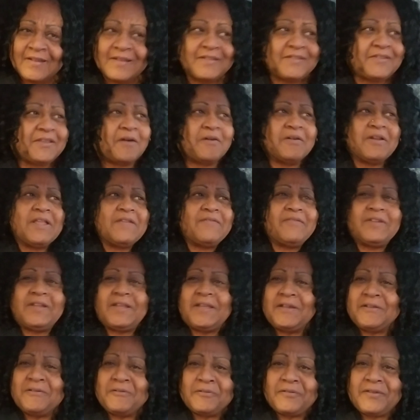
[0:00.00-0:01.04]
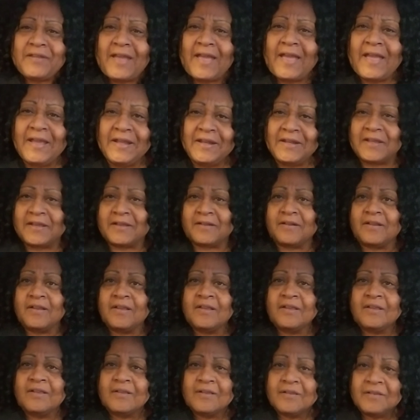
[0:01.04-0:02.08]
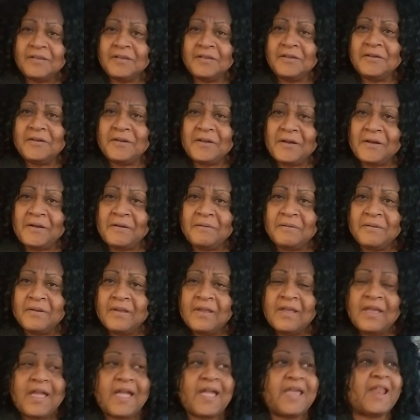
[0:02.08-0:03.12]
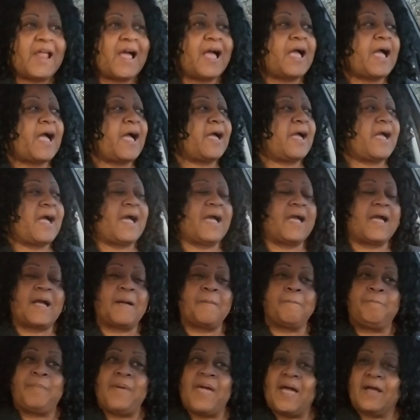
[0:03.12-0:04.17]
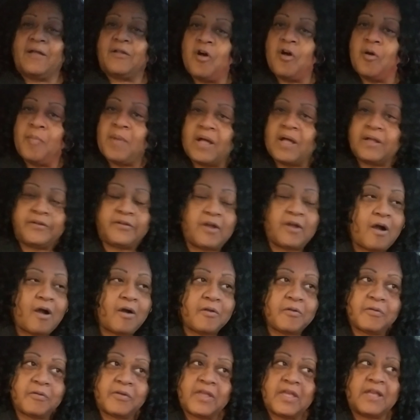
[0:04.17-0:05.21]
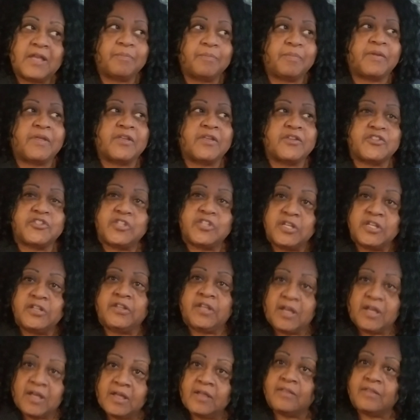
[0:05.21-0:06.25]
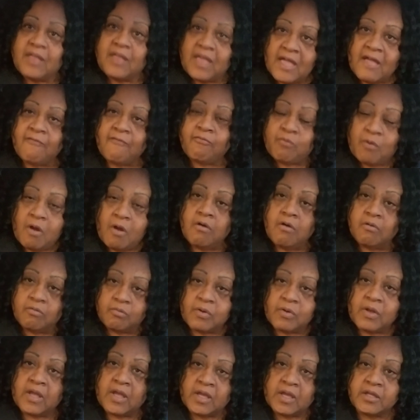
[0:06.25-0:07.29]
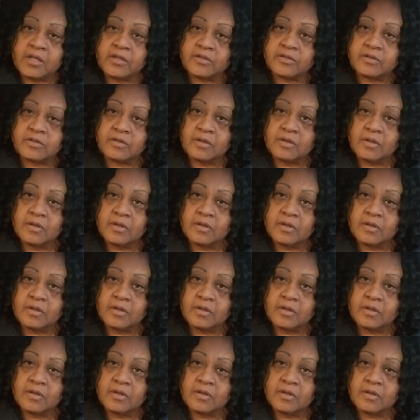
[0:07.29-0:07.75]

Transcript: Don't even entertain it, you know? And I, I, am back on my daughter again because she does have road rage.